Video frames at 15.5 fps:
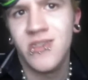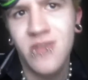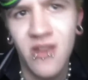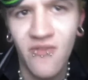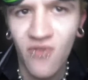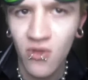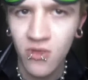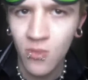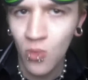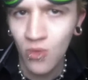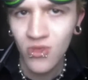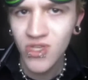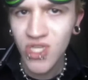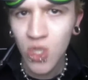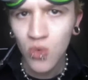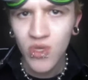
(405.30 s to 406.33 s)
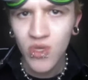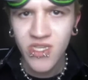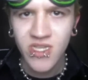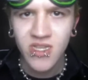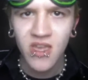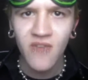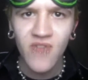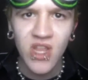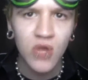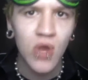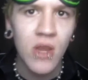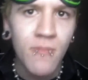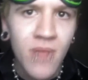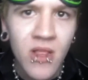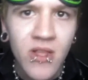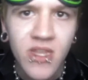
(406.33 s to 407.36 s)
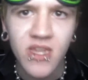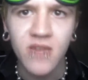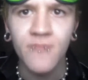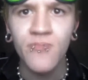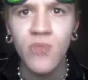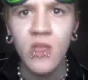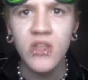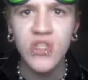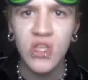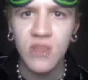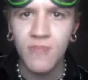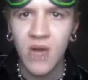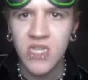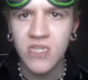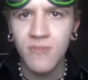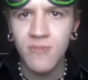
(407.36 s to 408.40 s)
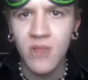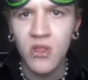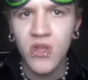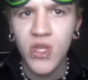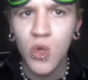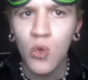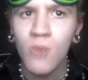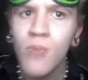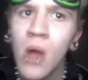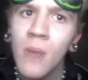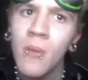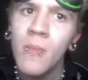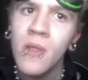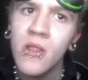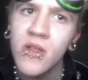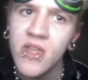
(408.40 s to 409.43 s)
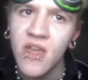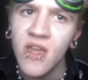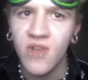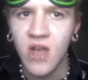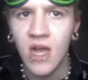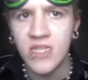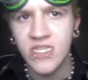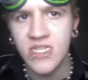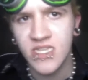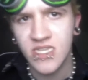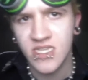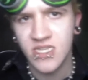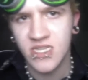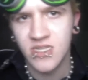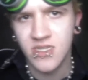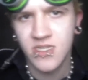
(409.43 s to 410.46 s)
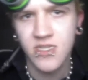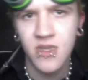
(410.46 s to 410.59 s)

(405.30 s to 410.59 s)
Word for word: and furthermore, there's no reason to give any credibility to the possibility or probability of God's existence.